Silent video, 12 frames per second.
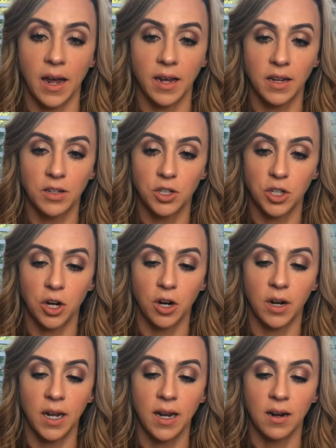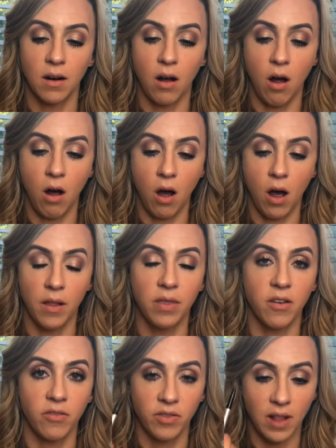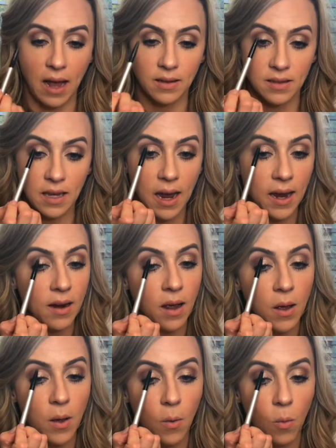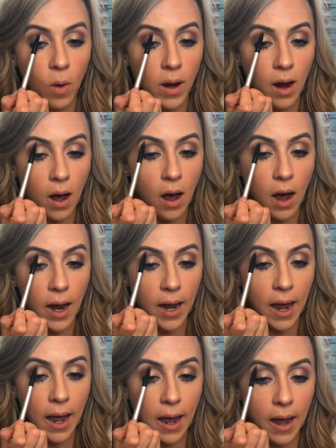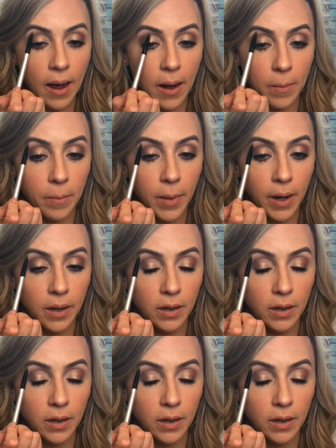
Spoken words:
I can turn it on the flat side when I am